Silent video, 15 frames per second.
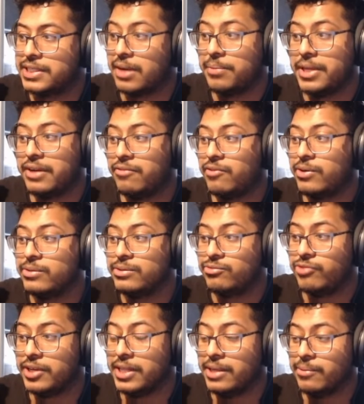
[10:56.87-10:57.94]
I mean, it rolled
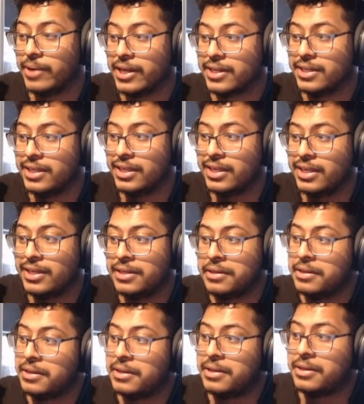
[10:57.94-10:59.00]
really well,
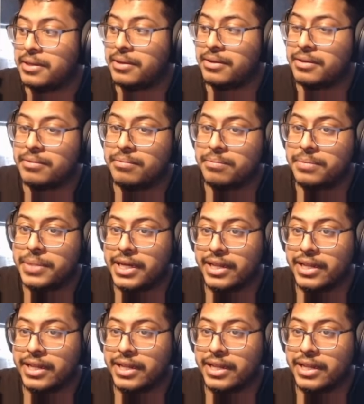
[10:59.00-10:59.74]
but